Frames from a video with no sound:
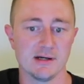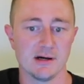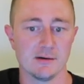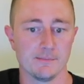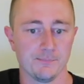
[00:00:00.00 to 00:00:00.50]

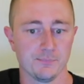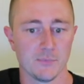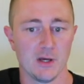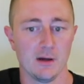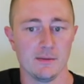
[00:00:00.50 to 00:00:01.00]
there,
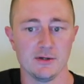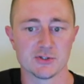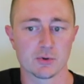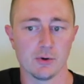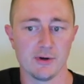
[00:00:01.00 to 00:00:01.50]
then you
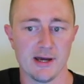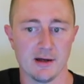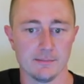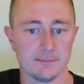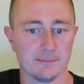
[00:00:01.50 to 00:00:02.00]
scroll
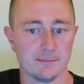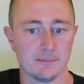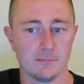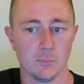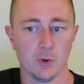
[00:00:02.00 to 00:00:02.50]
down,
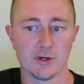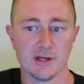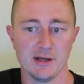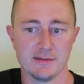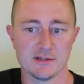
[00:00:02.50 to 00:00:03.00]
or you
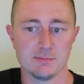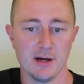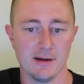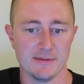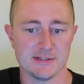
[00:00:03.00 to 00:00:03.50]
can hit this
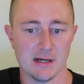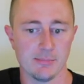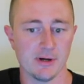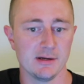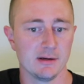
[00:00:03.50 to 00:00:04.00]
button at the top
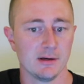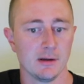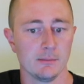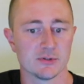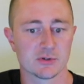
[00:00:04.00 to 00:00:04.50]
right,
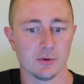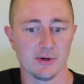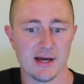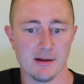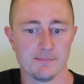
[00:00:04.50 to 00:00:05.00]
but scroll
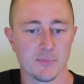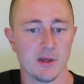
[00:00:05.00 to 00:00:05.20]
down,